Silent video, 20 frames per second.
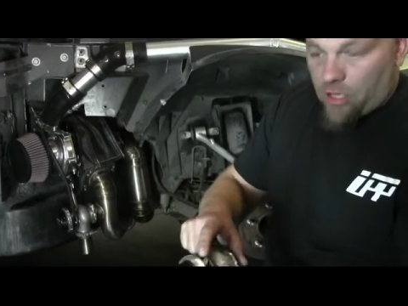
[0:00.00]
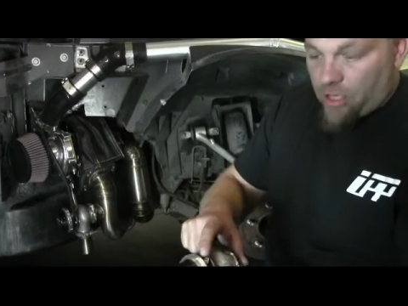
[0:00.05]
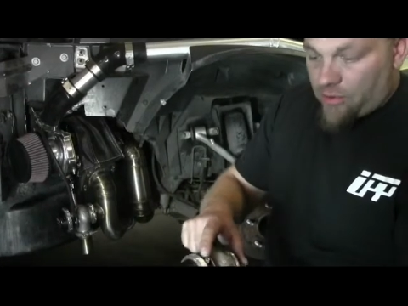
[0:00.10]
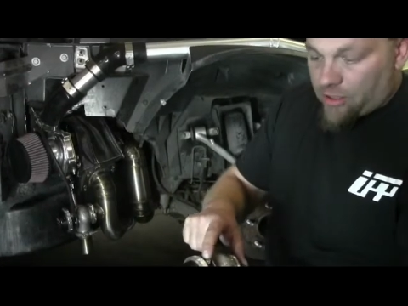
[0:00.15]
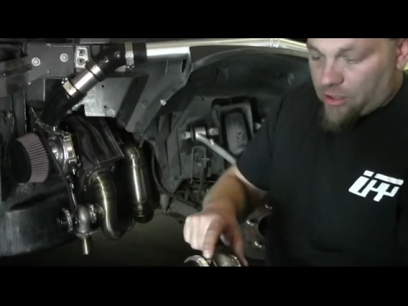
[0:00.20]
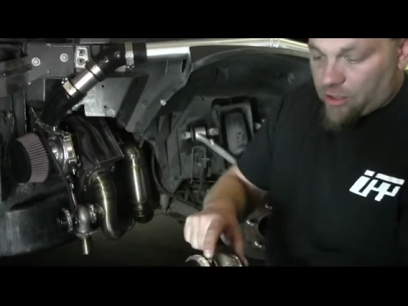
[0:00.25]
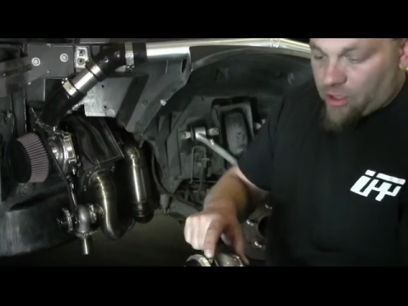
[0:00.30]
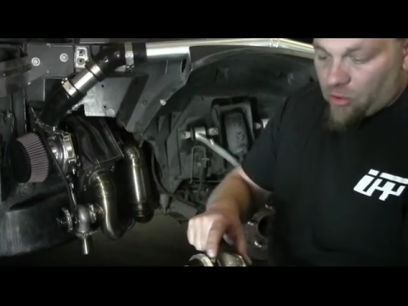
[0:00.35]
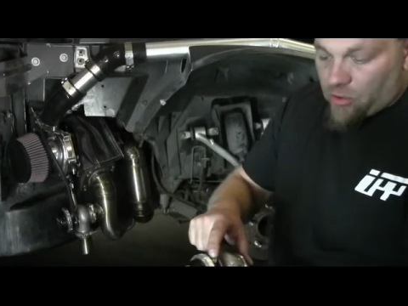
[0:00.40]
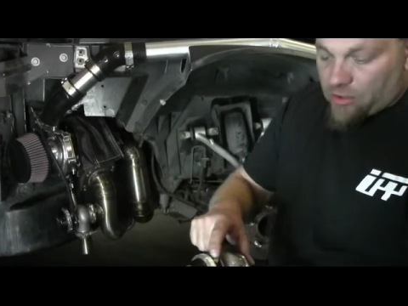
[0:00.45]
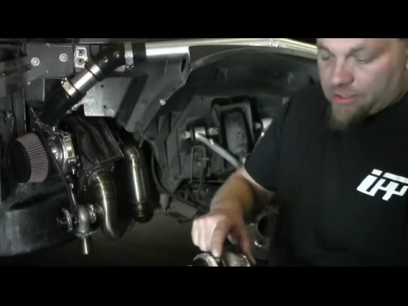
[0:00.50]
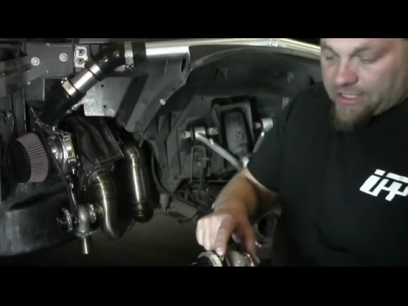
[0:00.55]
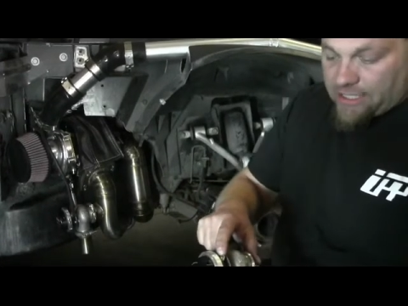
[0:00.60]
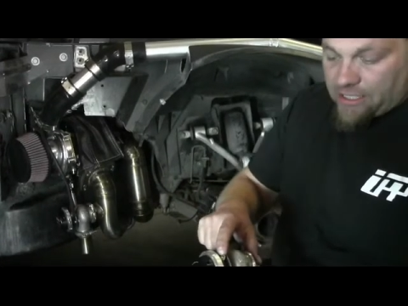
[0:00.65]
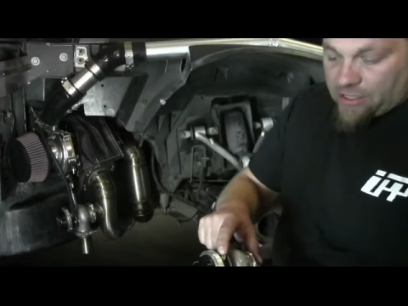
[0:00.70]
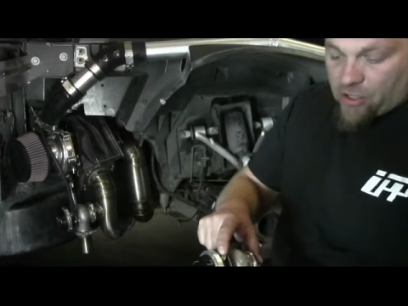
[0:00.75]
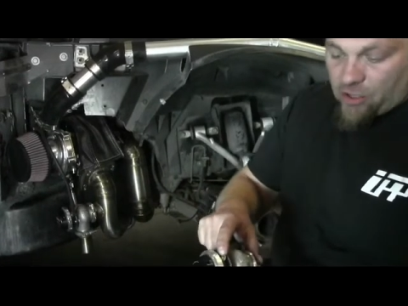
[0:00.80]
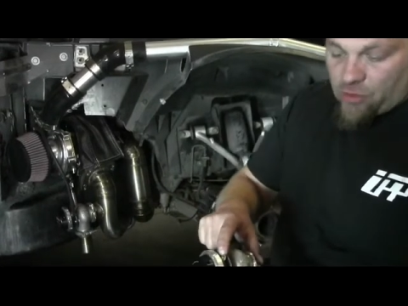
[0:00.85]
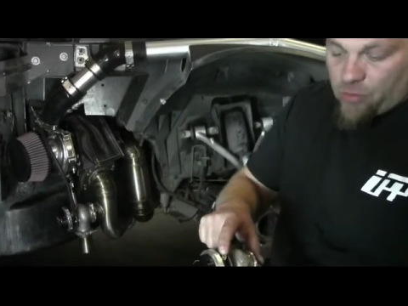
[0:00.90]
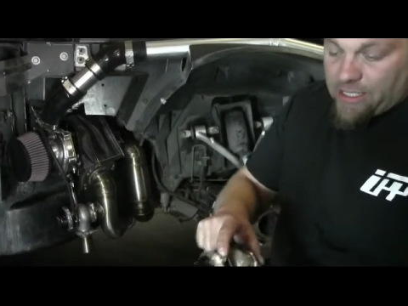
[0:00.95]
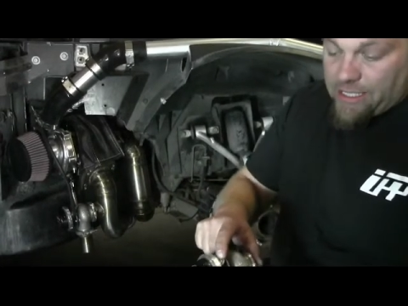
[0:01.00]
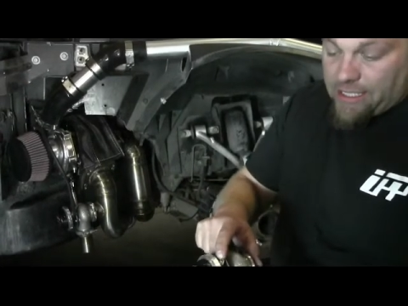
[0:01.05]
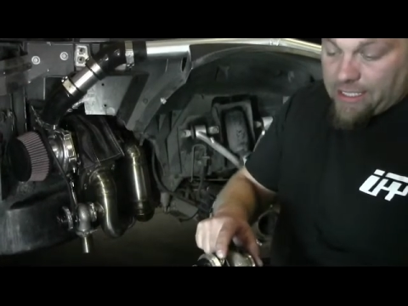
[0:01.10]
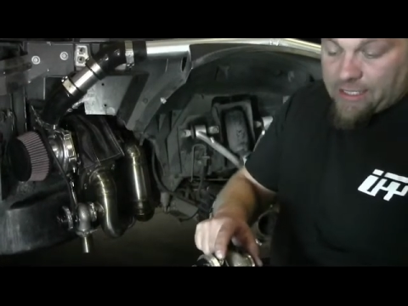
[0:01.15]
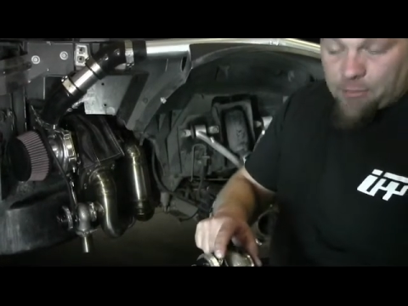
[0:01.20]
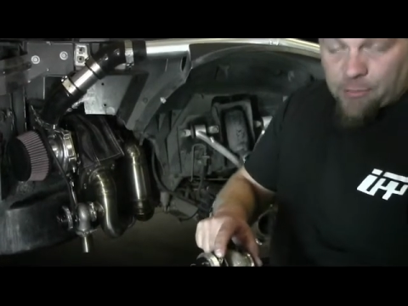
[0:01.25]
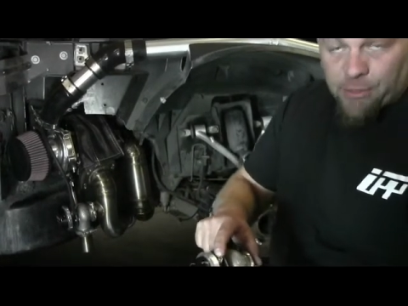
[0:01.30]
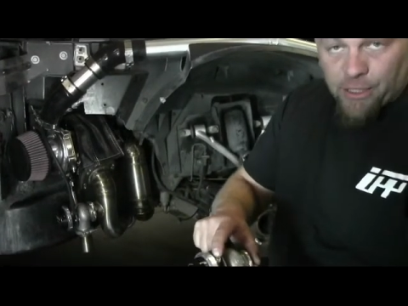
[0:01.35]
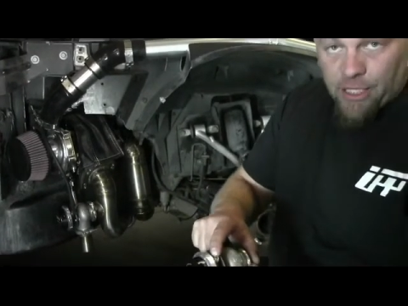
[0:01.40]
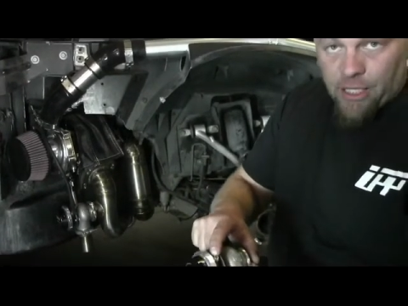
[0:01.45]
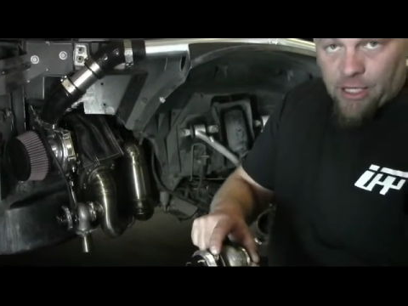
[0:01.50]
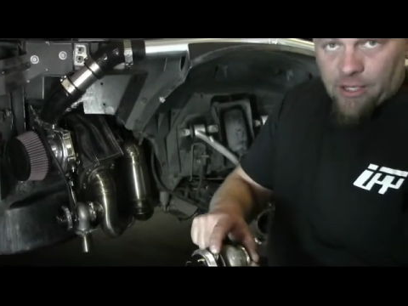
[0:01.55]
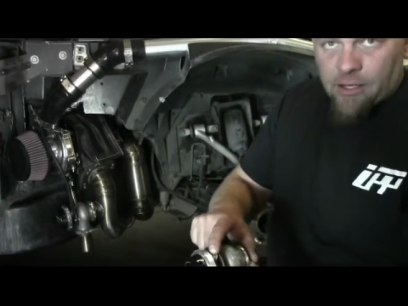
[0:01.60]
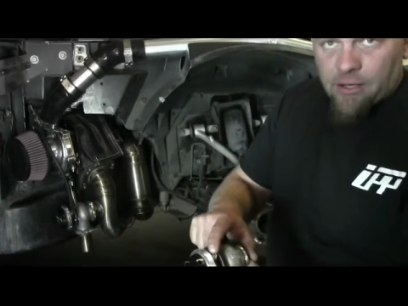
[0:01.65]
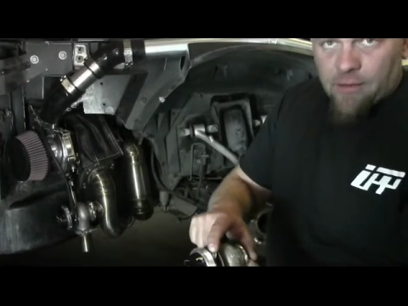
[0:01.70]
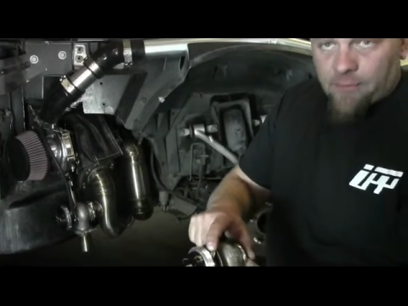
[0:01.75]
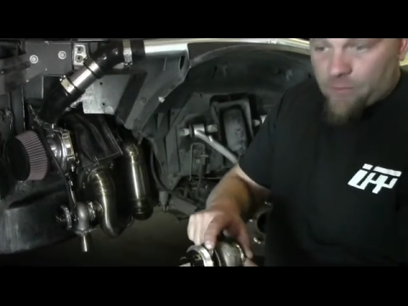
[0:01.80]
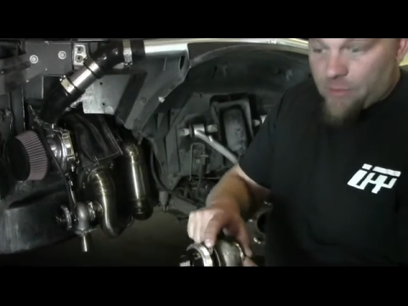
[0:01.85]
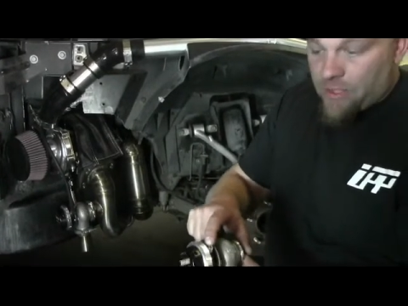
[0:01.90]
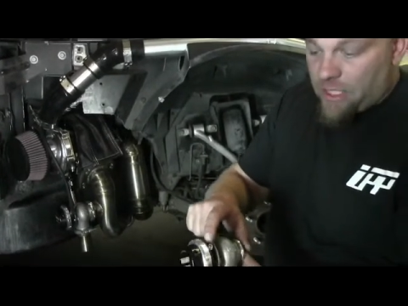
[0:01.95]
on the lower section we need to plug.
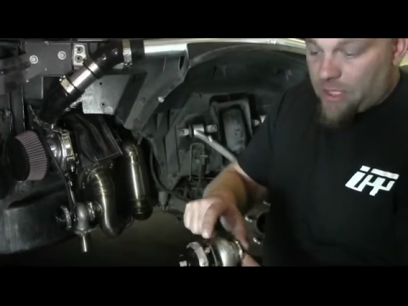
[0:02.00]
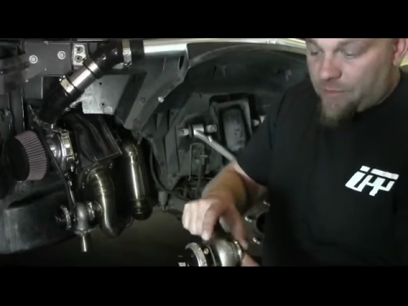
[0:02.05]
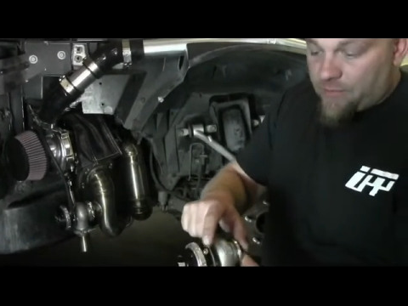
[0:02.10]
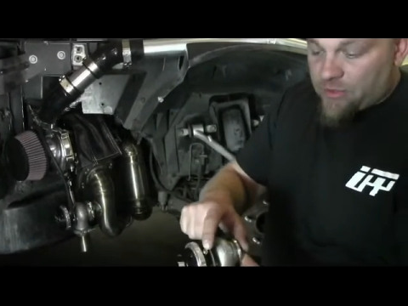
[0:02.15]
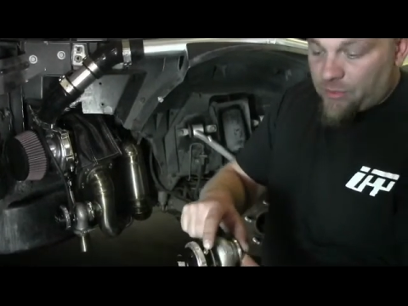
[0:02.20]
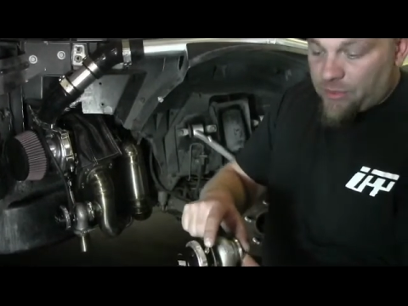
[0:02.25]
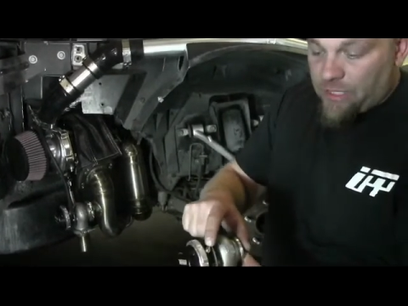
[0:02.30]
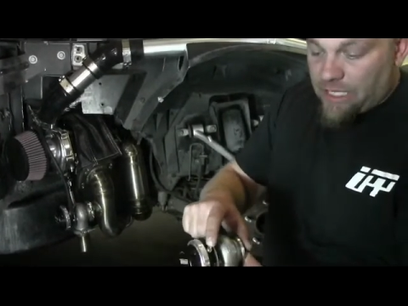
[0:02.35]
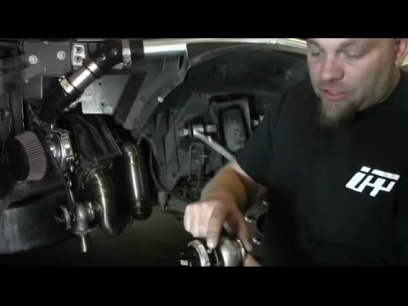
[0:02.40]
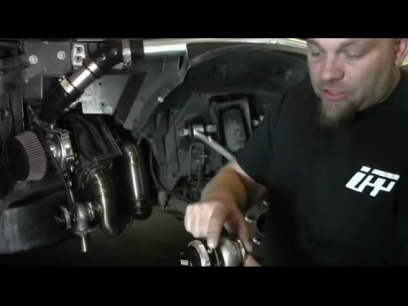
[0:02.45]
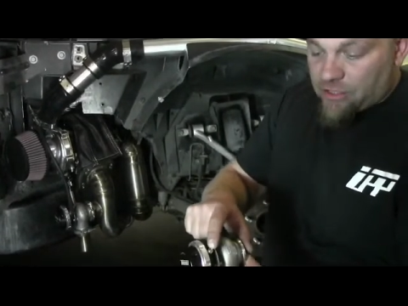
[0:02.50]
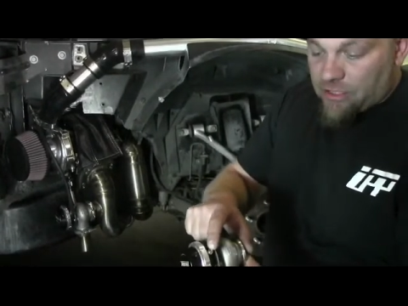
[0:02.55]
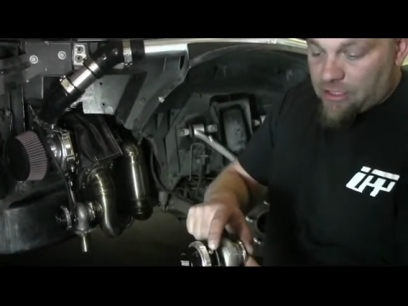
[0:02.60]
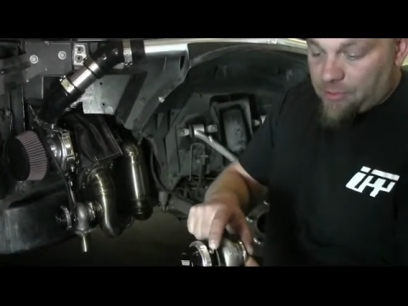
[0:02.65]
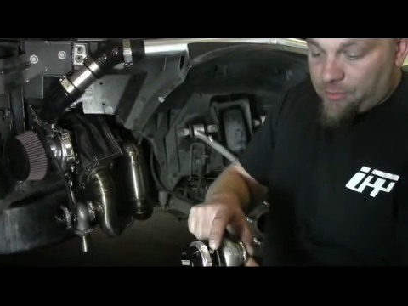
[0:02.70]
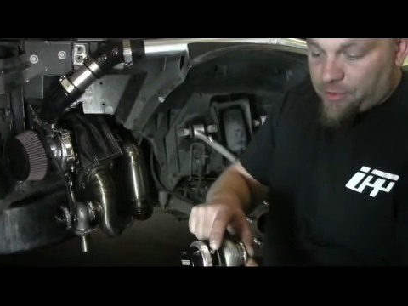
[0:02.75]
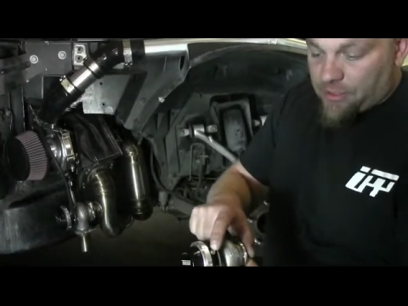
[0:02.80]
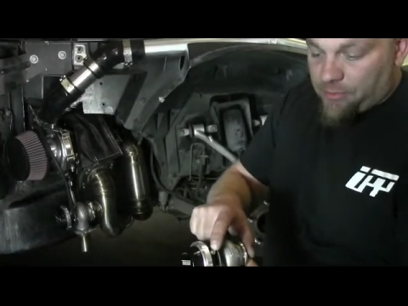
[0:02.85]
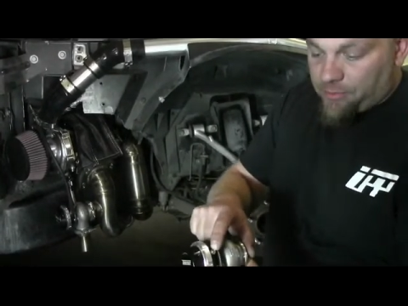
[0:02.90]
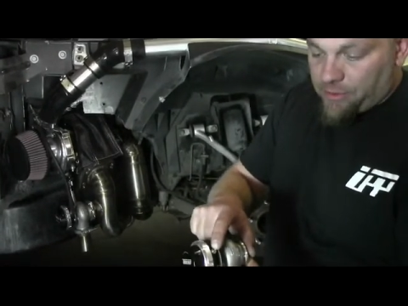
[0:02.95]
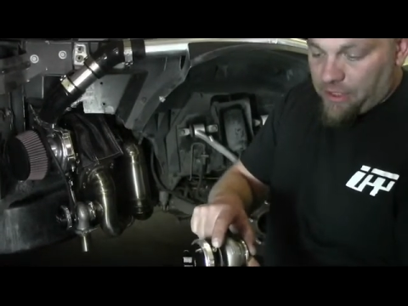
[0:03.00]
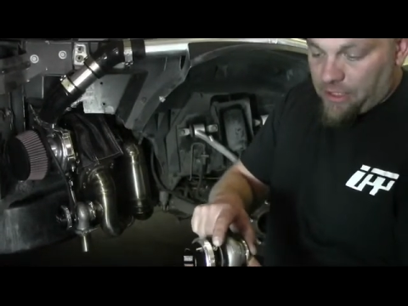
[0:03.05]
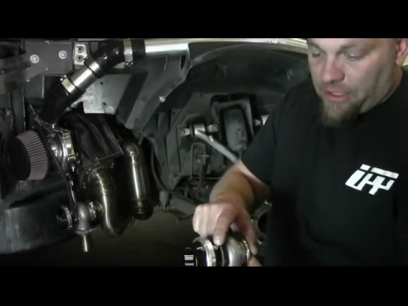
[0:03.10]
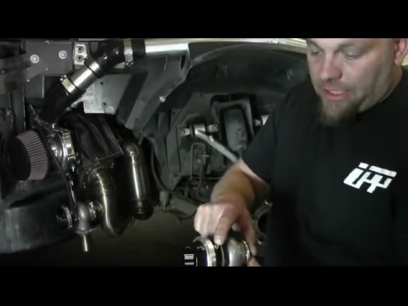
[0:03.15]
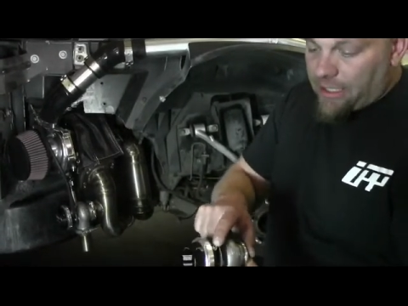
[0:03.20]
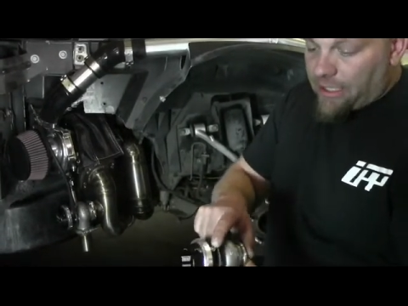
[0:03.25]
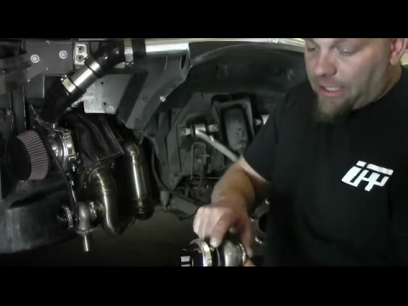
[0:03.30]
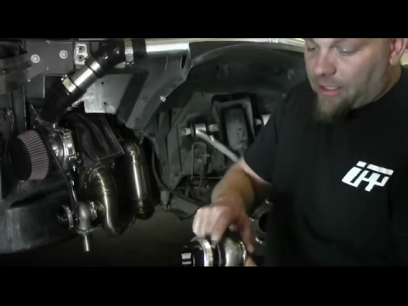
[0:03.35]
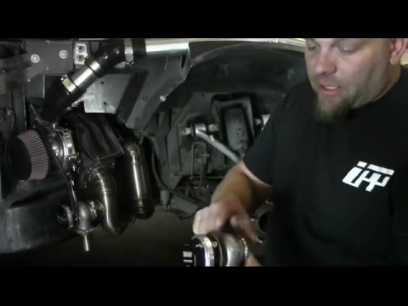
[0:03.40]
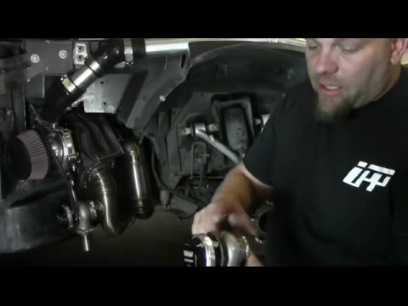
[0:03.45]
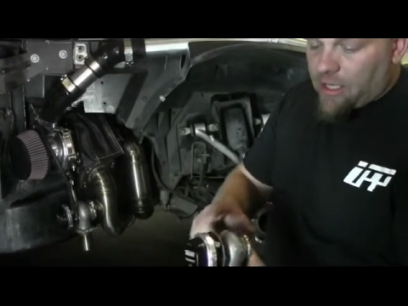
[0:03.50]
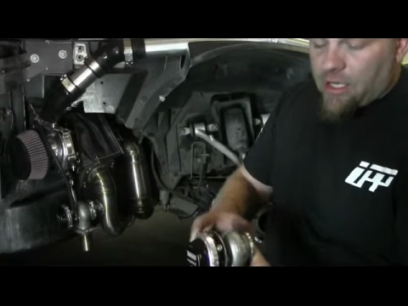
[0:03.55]
So we actually need to put the plug in it.